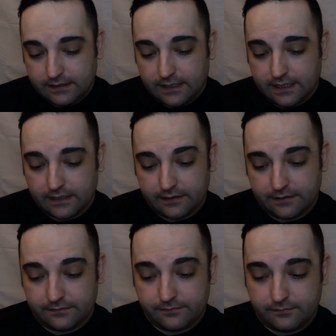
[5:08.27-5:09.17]

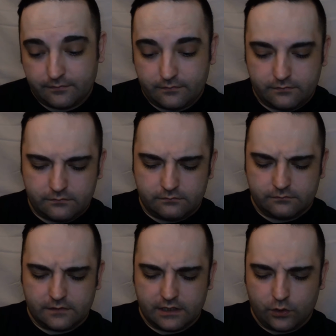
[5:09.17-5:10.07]
The
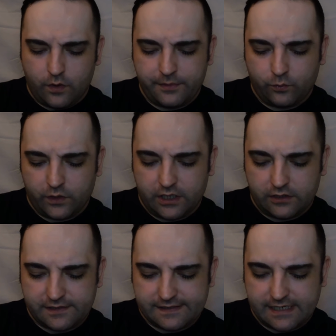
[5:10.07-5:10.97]
woman went
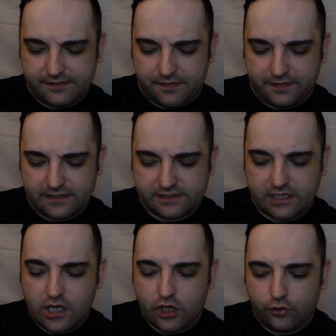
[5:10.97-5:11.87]
on to say that
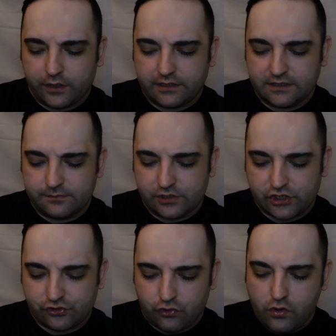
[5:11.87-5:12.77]
this curriculum
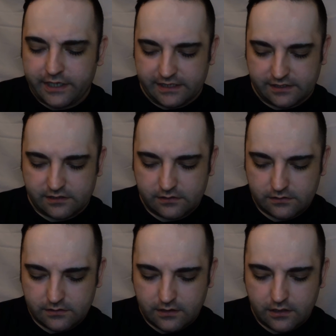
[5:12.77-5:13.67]
destroys
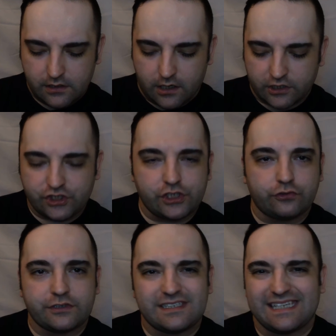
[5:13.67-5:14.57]
our
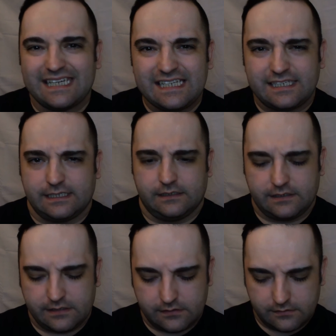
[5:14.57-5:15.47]
children's
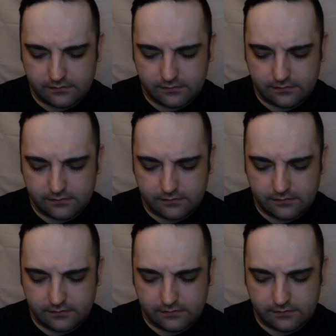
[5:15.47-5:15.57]
innocence